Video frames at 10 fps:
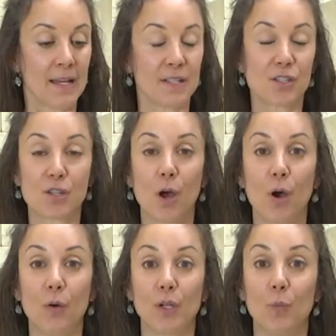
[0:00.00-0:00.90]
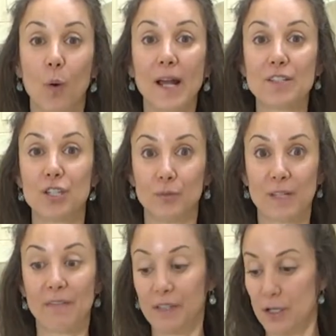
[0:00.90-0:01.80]
So you want to
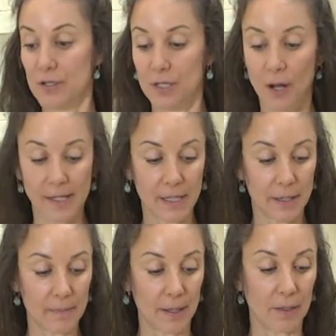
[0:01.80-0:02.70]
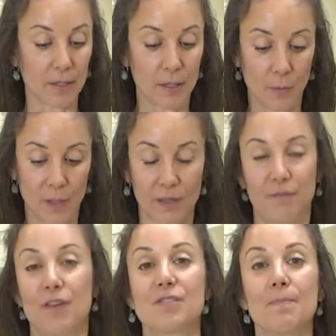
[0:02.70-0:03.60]
definitely use non-dairy milk. We've got the
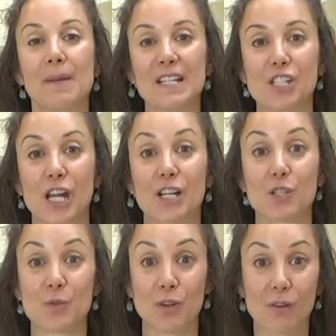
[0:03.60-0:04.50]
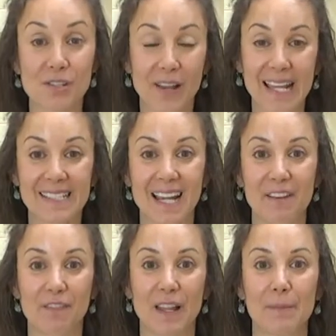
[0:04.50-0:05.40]
frozen Bing cherries, which are also
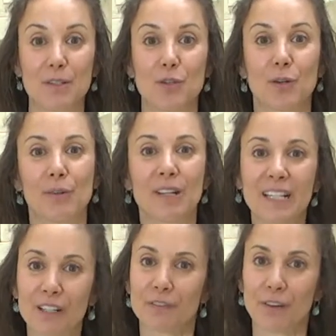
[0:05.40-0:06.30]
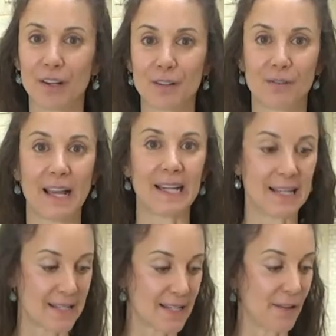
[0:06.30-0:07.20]
anti-inflammatory, really good for
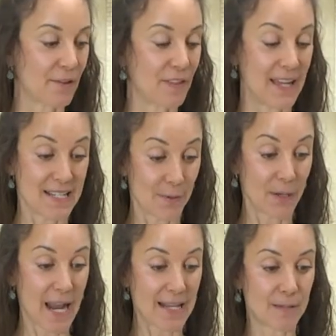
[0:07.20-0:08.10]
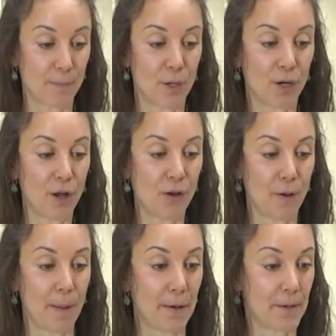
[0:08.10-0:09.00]
arthritis and other things. So we're gonna add some pure cocoa
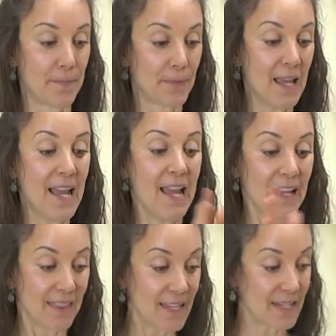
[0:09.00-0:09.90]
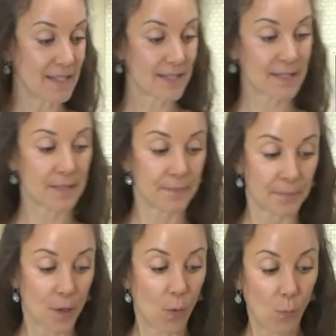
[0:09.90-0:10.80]
powder. This
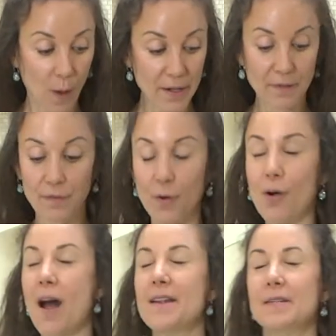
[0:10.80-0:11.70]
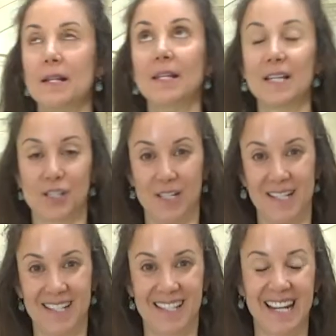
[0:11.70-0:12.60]
wonderful,
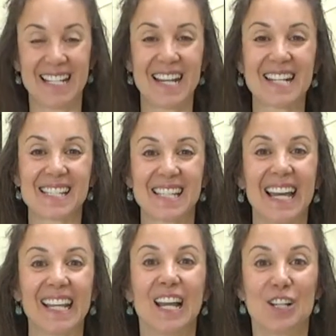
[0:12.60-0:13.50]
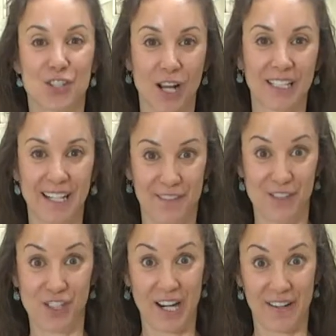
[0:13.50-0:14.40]
delicious, it tastes like chocolate covered
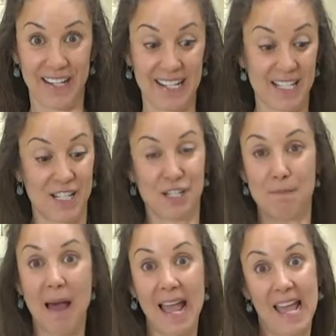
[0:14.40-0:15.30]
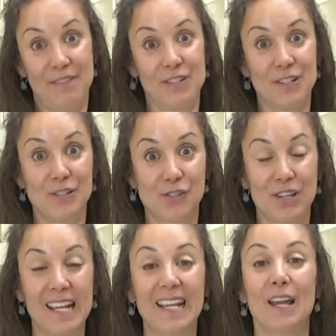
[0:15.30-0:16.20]
cherries. This is my afternoon
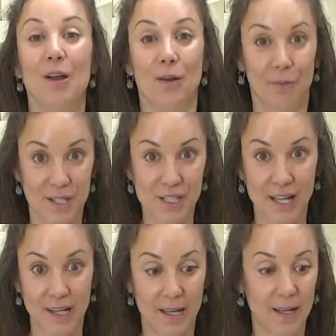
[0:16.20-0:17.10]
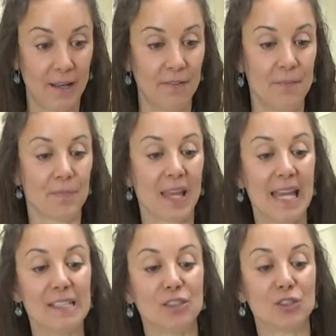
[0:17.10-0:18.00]
drink, which I love,
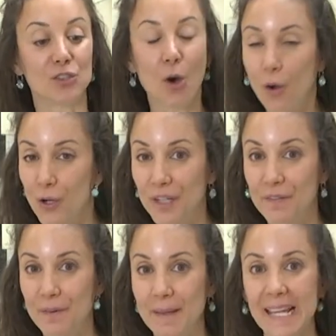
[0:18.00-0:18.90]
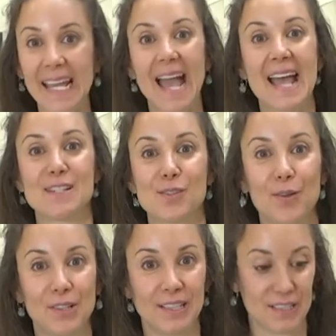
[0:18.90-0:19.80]
is so good for me and
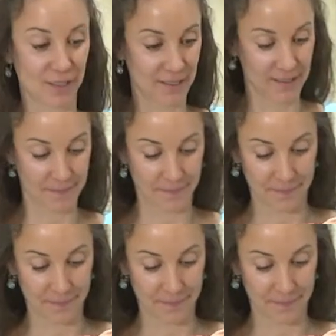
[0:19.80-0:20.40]
so delicious.